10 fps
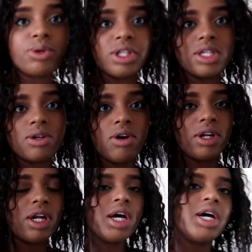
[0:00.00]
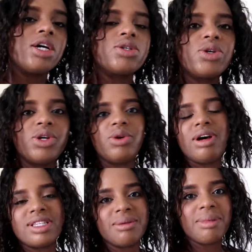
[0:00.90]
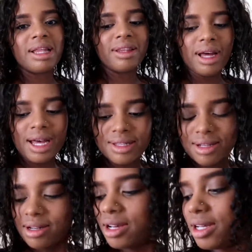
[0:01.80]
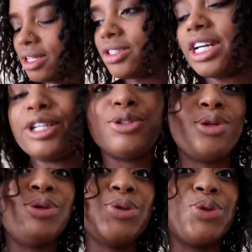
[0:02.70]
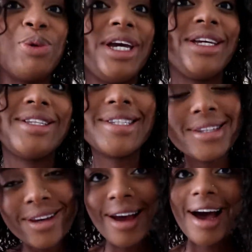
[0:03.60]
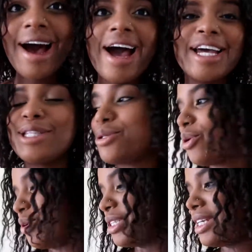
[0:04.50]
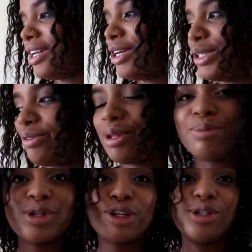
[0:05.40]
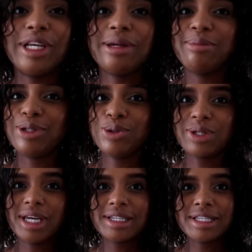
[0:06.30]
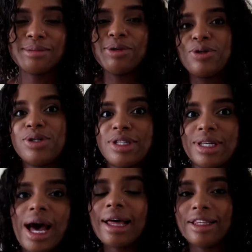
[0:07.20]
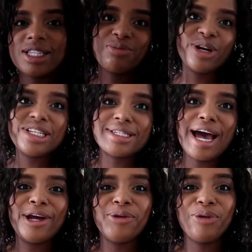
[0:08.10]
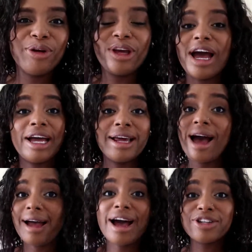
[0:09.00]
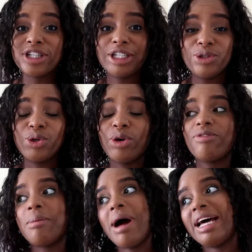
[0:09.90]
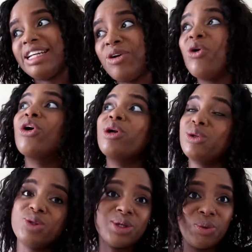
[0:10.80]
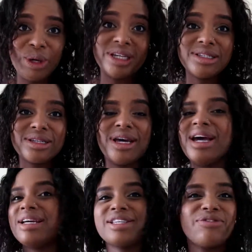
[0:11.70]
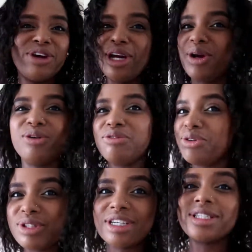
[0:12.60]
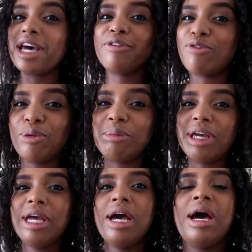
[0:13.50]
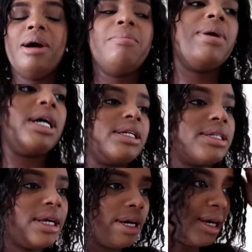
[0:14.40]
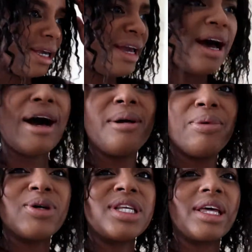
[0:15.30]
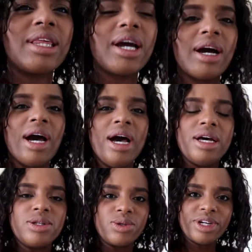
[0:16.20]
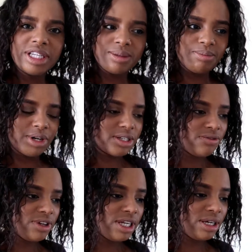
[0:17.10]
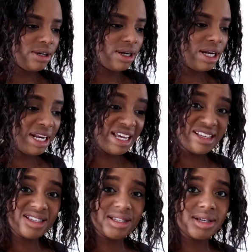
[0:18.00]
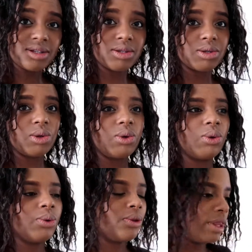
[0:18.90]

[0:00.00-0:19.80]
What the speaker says: put this on. So, you know, as a mother, as in trying to lose weight, it's so considerate of them to actually give me two sizes, because at this point I actually don't know if I'm adding or losing weight. It's a very confusing time for me. But yeah, because I think Zuri is breastfeeding less, so